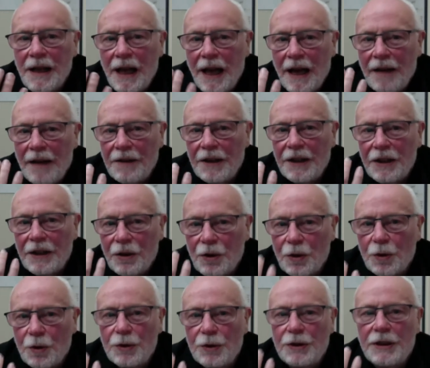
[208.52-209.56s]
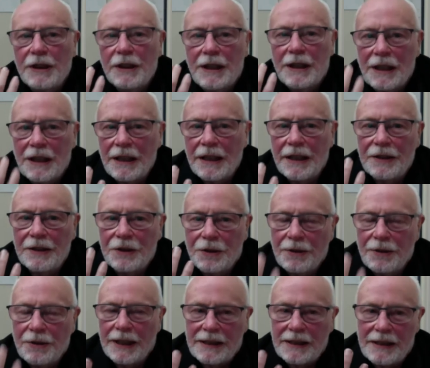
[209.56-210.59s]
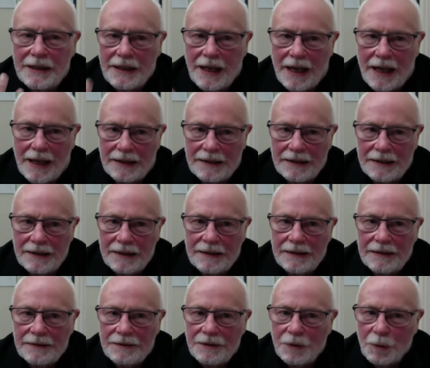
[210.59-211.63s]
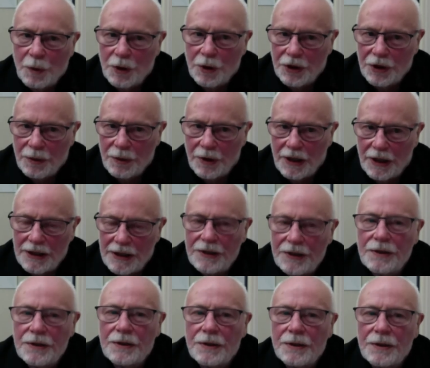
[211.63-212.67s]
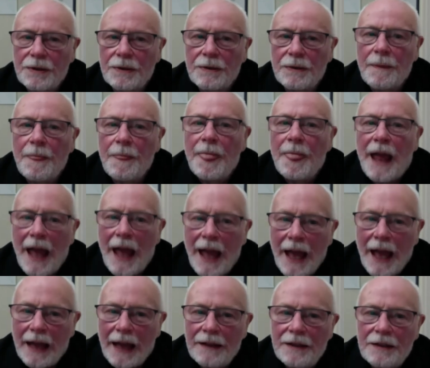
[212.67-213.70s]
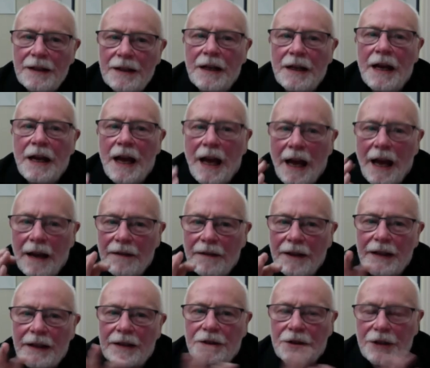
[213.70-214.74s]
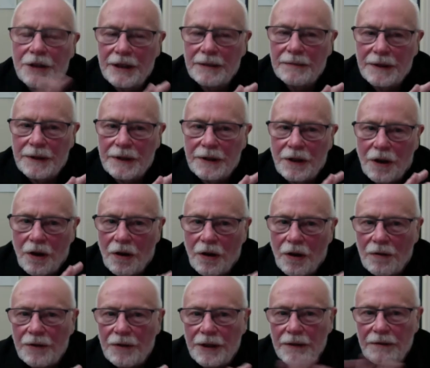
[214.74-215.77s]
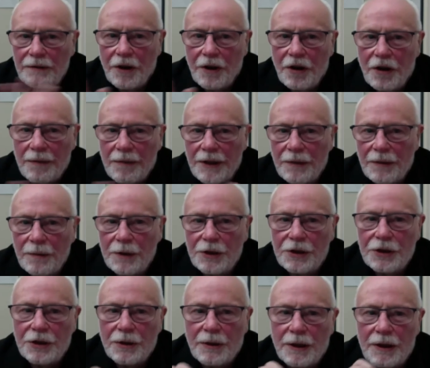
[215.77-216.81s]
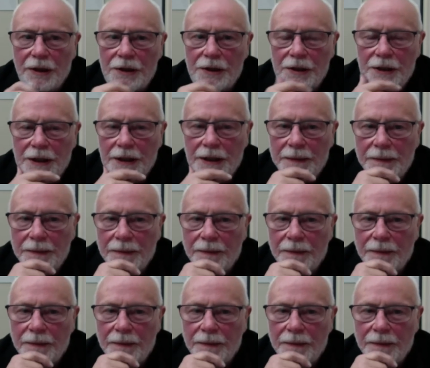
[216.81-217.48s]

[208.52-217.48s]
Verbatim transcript: having good, clear, direct sound for what you want to listen to and having treatment of the environment in which you are listening.